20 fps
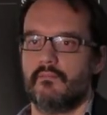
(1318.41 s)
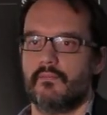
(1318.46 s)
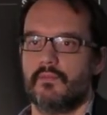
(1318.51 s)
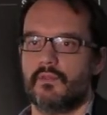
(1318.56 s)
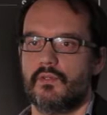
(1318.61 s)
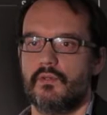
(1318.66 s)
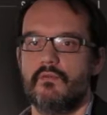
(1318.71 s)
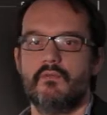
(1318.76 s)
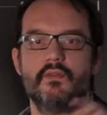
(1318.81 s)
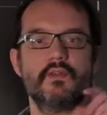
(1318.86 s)

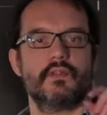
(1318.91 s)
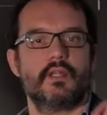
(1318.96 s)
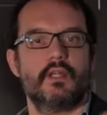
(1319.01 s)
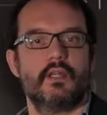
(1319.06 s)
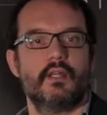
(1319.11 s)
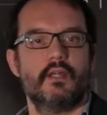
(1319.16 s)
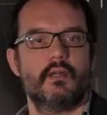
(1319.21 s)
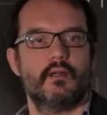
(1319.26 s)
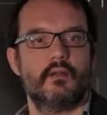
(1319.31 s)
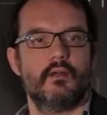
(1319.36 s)
So you
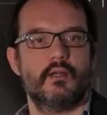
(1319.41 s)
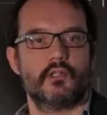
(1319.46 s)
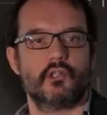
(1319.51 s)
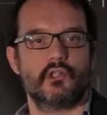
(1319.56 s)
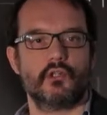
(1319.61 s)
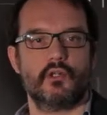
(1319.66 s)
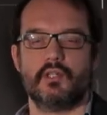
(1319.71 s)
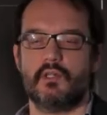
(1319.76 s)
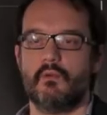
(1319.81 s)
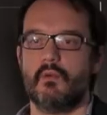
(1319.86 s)
visit a
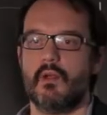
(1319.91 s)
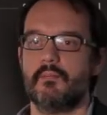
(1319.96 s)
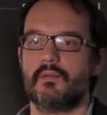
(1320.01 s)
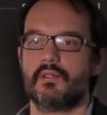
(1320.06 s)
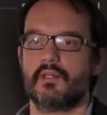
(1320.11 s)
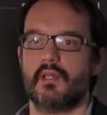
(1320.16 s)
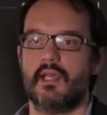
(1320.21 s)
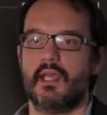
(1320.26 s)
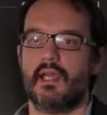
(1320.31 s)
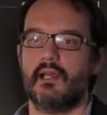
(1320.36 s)
shoddy
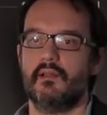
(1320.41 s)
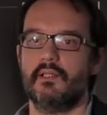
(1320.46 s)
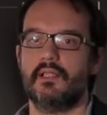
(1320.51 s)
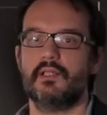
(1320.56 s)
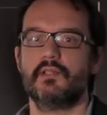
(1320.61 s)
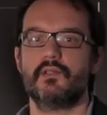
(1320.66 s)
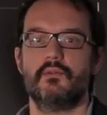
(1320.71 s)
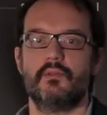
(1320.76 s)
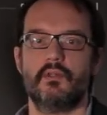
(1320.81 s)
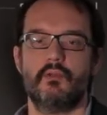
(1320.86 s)
website, how
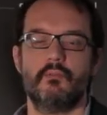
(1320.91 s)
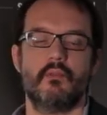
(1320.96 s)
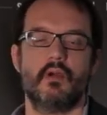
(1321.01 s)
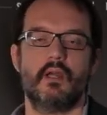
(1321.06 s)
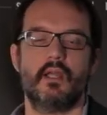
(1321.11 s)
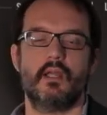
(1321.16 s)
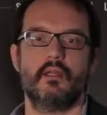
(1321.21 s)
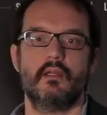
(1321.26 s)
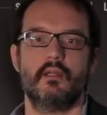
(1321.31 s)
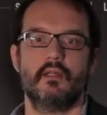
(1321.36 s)
little you
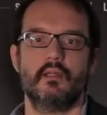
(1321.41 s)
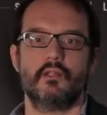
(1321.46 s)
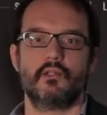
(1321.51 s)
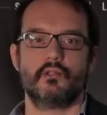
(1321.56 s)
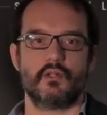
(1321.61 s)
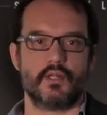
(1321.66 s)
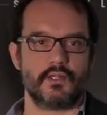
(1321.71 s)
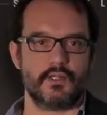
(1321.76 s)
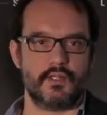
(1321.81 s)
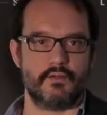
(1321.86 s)
might
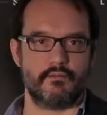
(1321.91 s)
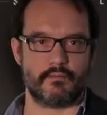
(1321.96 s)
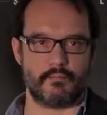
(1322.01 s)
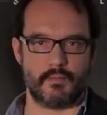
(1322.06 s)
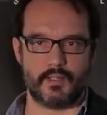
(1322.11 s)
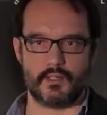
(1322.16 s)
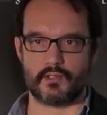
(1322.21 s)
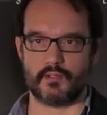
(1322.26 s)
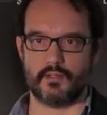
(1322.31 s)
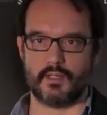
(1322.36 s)
trust the
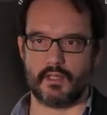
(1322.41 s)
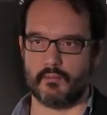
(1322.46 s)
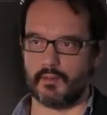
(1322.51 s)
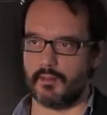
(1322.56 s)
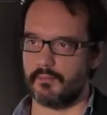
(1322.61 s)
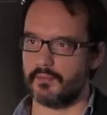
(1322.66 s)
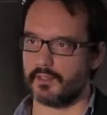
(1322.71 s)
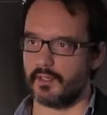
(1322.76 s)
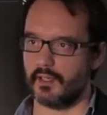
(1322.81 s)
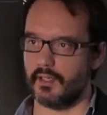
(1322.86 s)
information on that
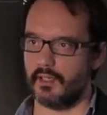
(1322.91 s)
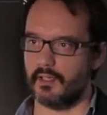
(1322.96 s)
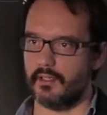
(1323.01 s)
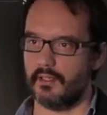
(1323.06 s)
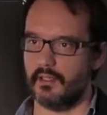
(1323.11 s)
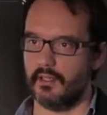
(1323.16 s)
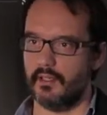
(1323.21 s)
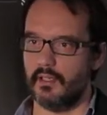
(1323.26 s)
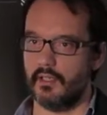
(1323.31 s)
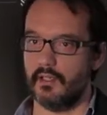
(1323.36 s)
website.
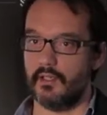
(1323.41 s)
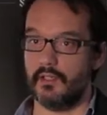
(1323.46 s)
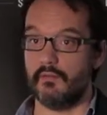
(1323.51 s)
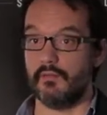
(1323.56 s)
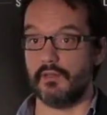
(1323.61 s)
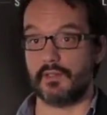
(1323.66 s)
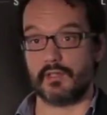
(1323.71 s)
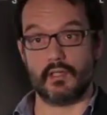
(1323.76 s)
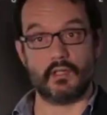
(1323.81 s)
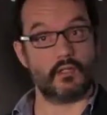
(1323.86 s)
You
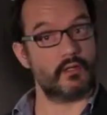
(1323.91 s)
visit a